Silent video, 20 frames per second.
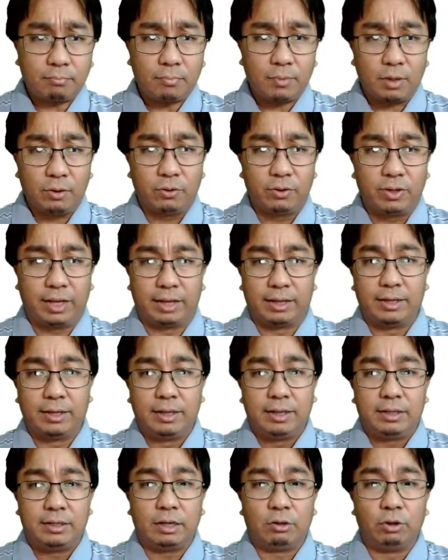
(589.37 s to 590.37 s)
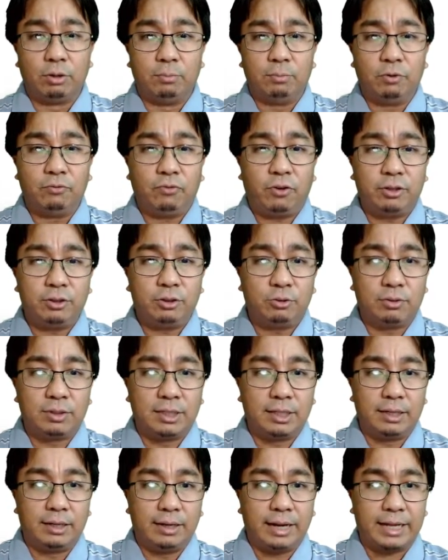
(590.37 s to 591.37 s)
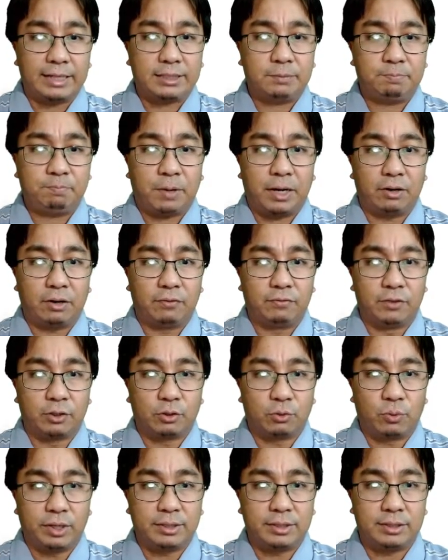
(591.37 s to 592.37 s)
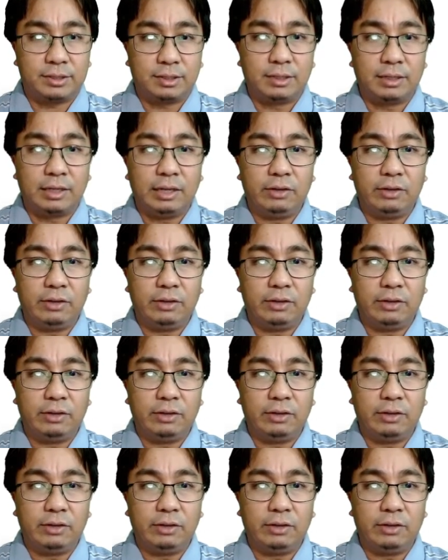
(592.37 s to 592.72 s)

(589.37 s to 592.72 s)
Okay, now we move on to the next part of the question.